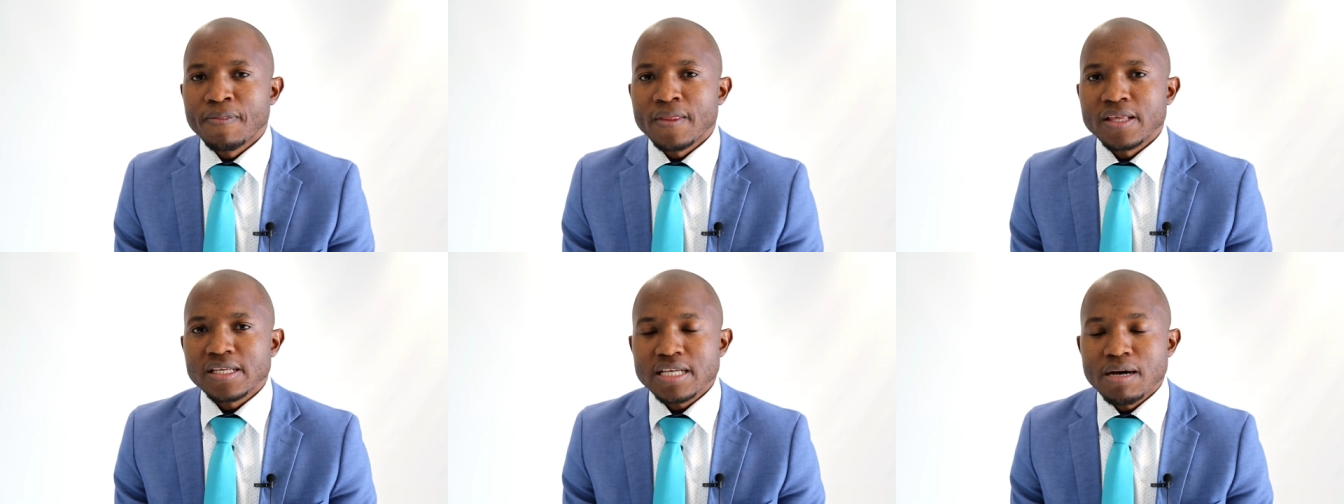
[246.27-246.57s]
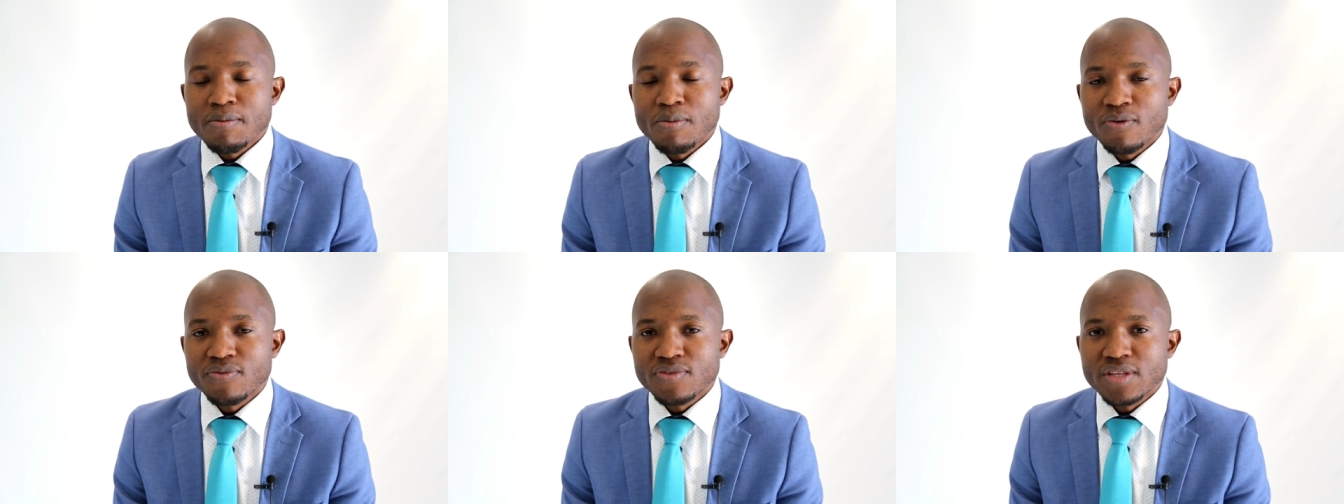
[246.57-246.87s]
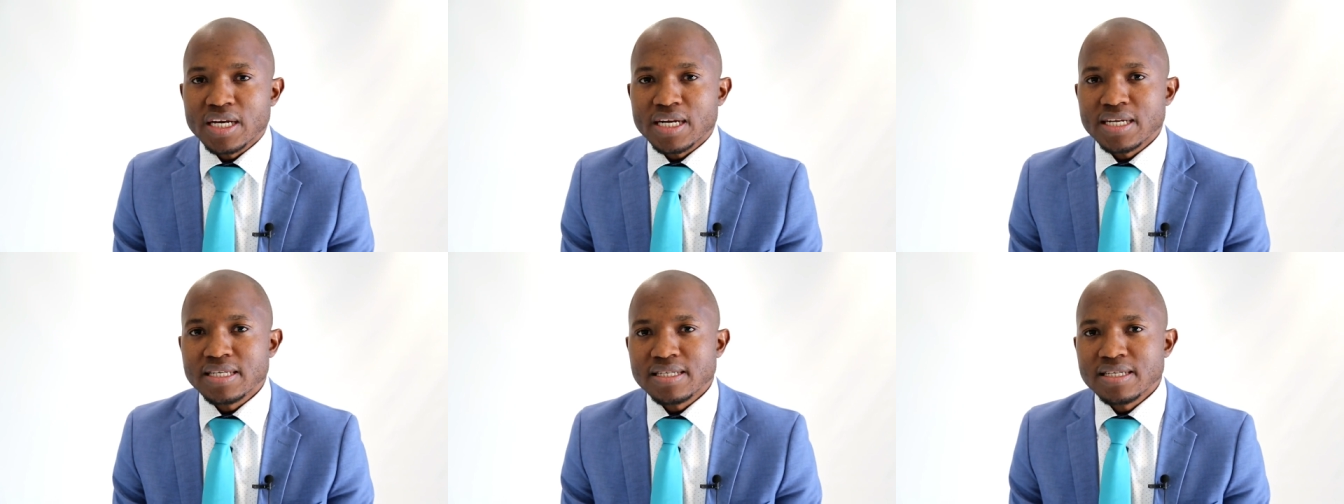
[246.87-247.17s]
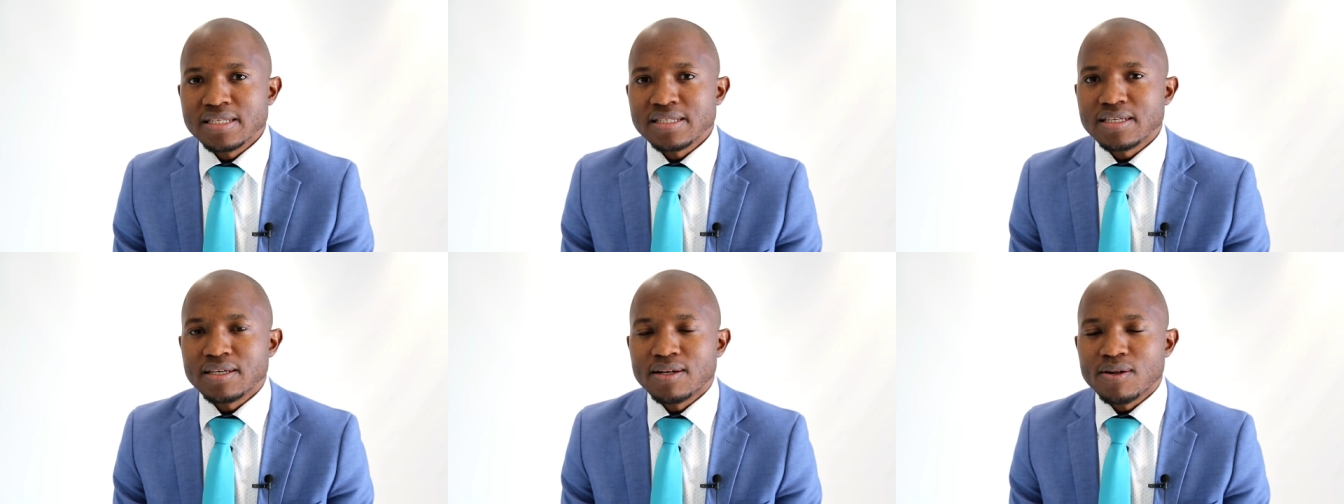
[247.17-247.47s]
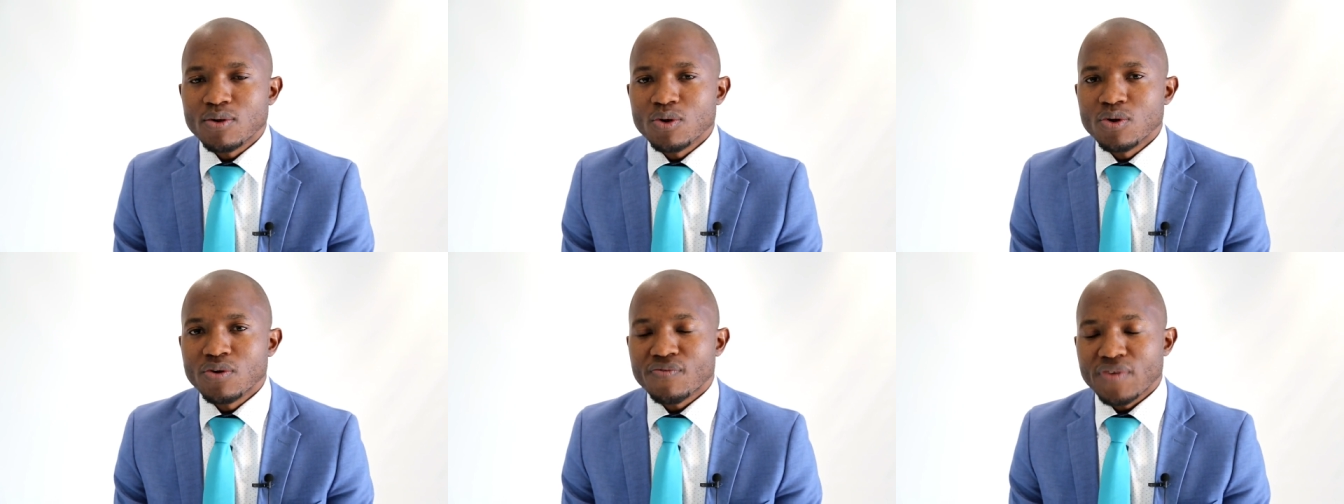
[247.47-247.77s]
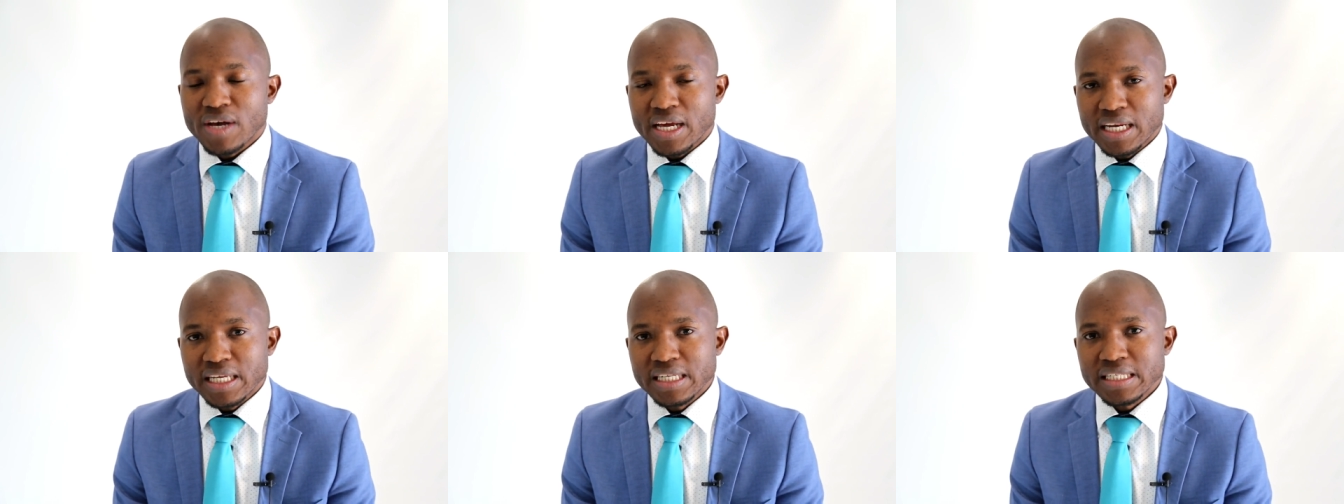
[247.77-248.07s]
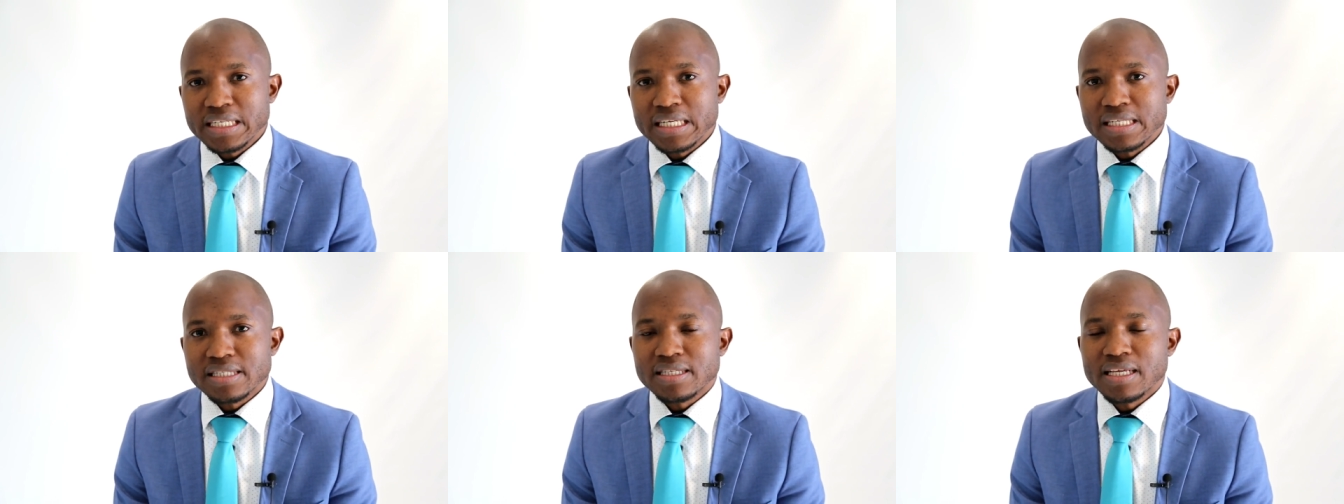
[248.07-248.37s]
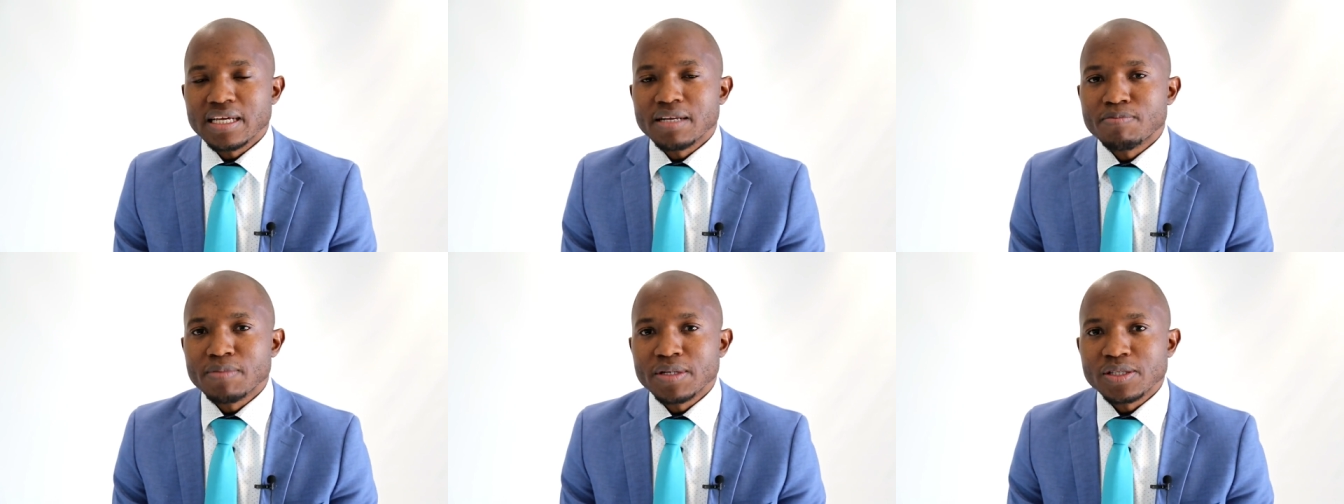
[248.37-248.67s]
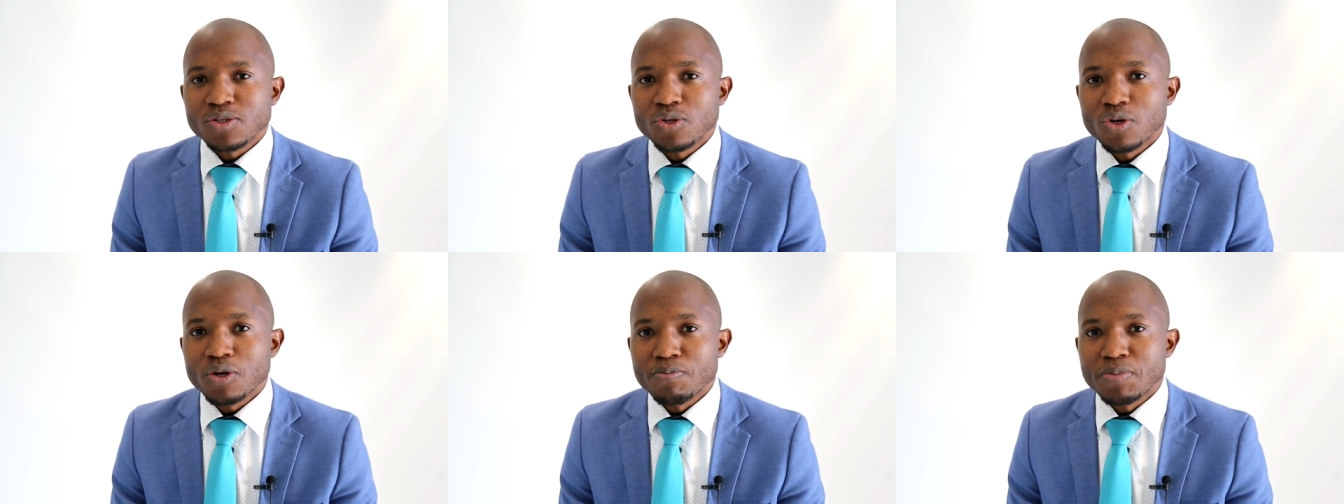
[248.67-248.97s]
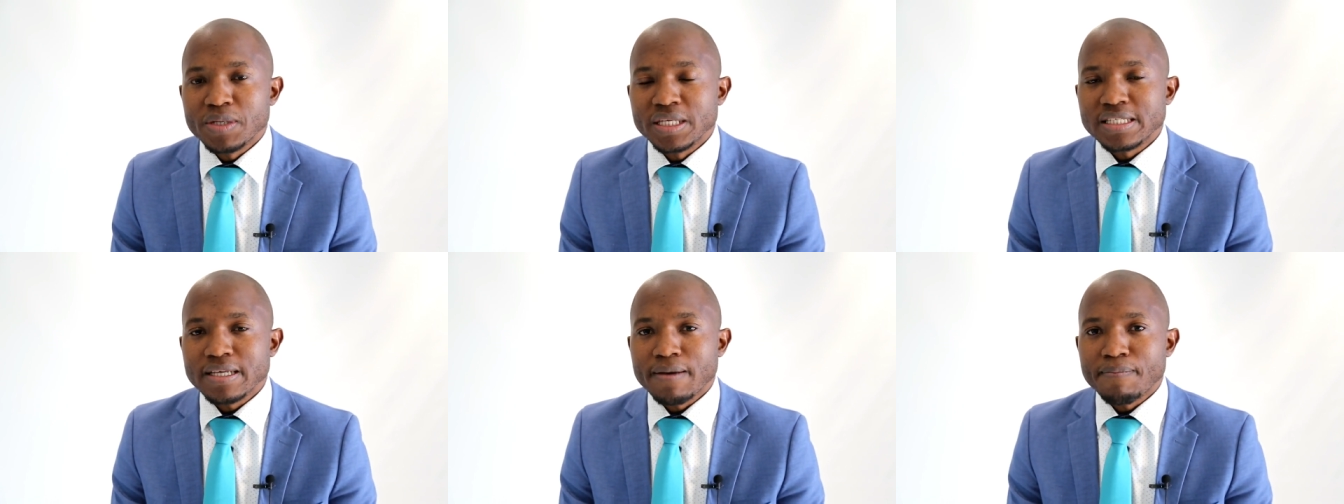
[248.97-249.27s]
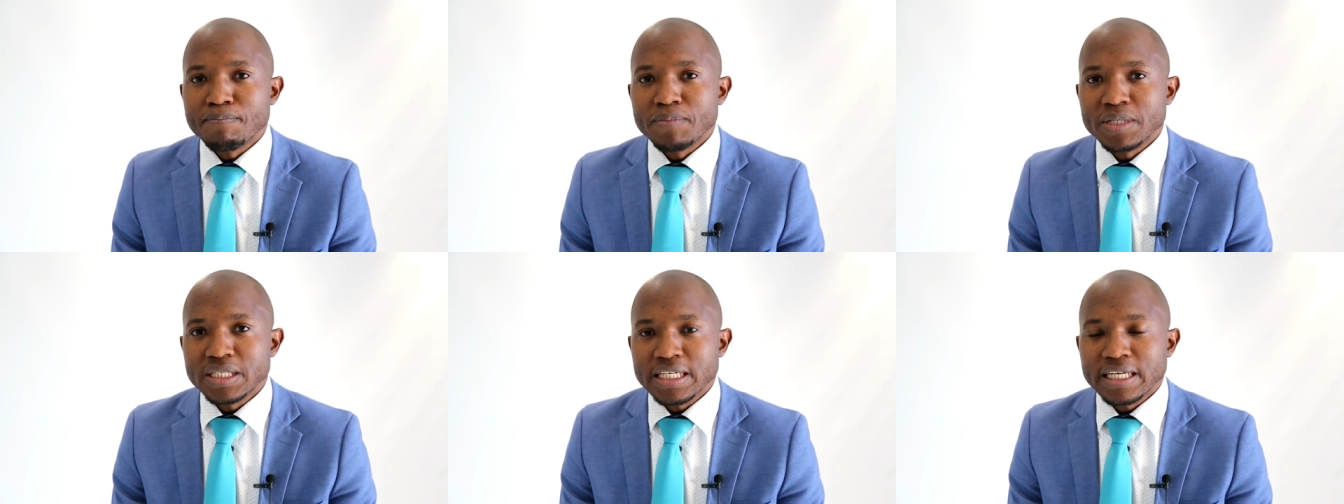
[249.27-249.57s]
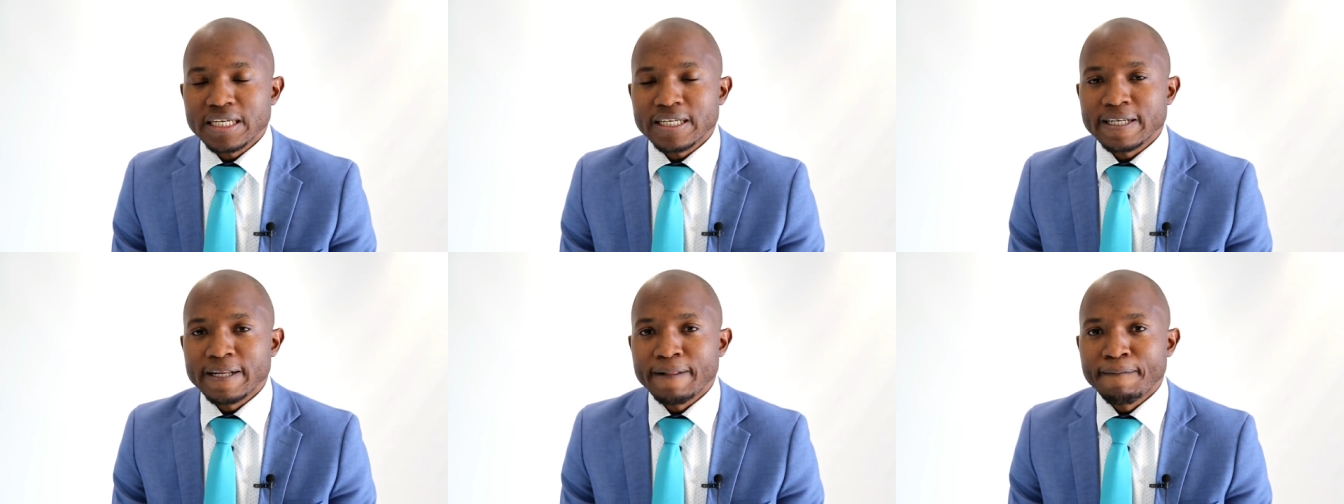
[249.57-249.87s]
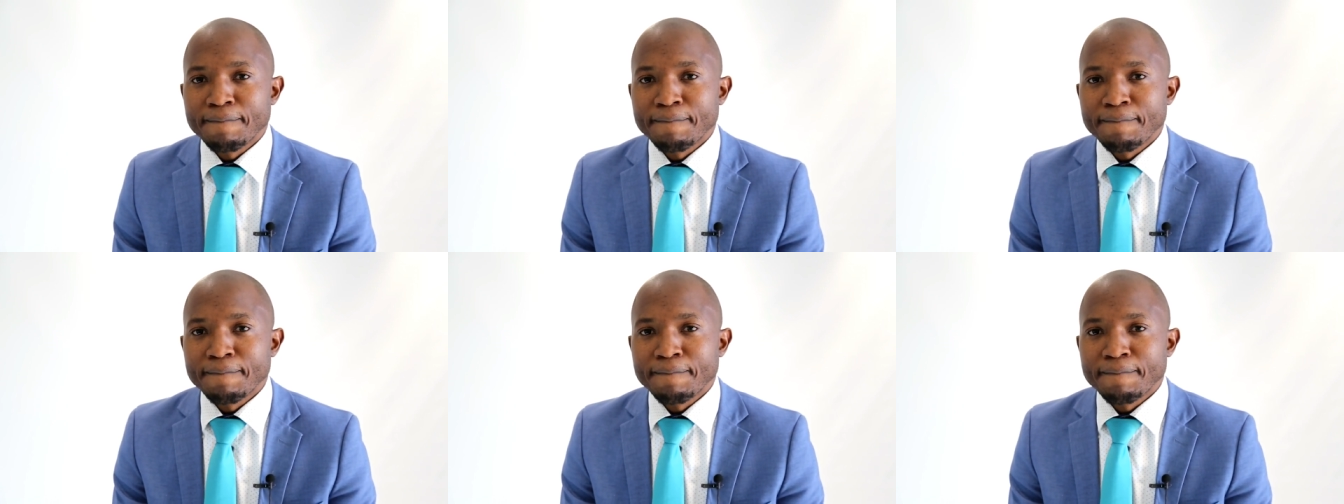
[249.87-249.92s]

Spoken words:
Some of the reasons include financial statements not being submitted,